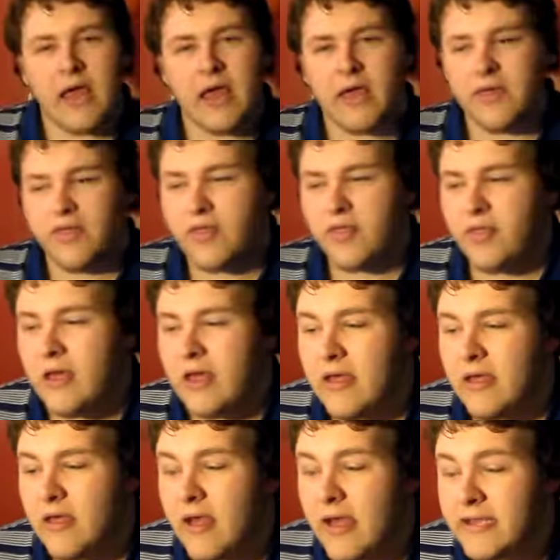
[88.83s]
I,
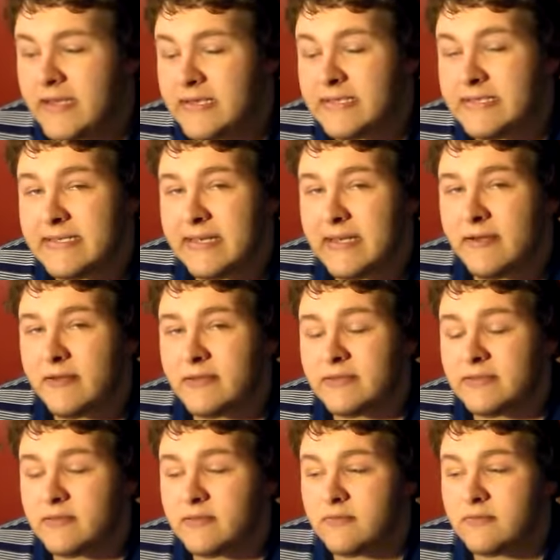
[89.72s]
I didn't.
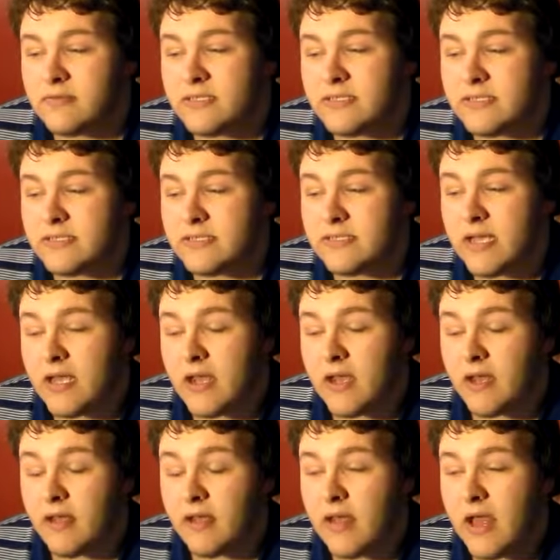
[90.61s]

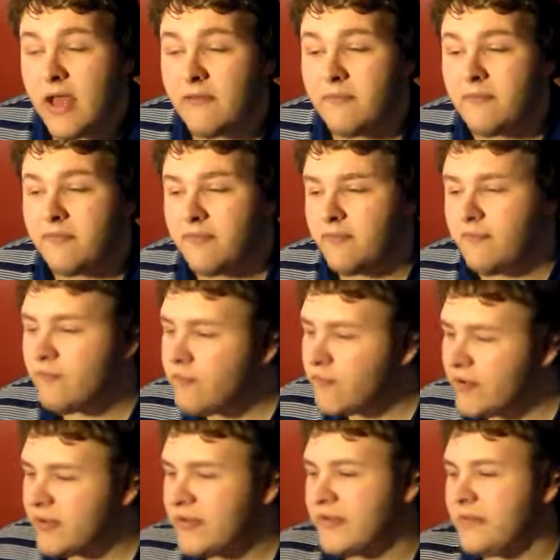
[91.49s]
I
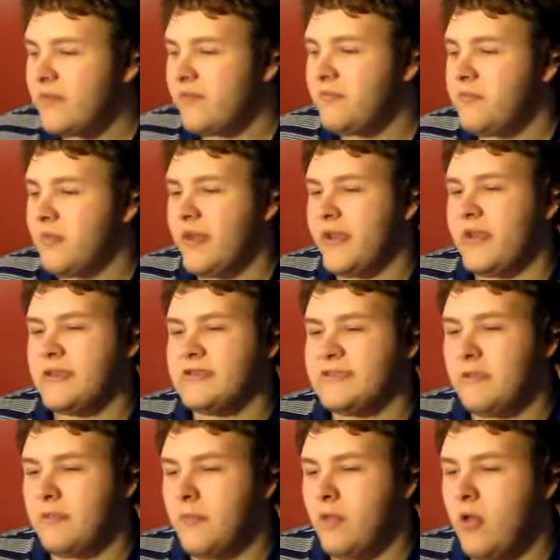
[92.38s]
really love playing
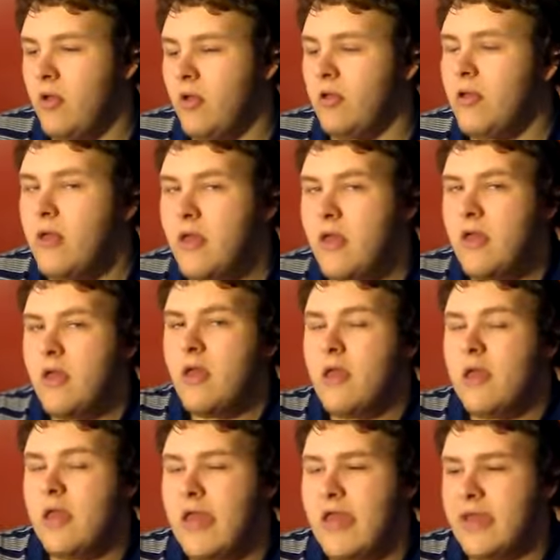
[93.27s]
as Kabal,
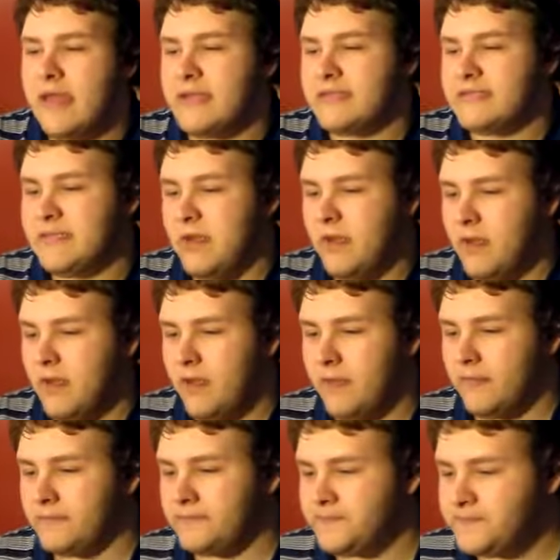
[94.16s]
and
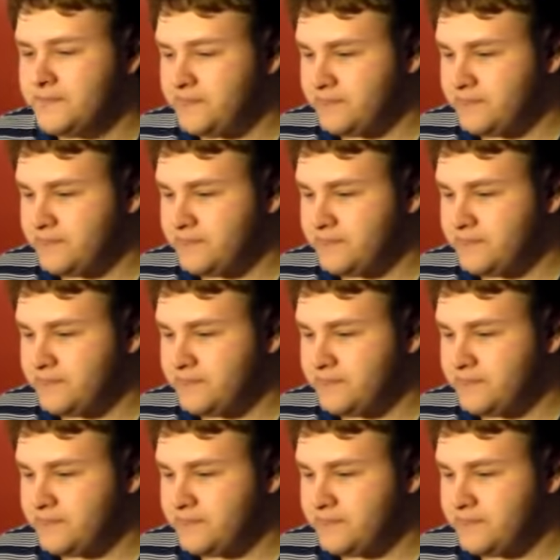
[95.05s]
um,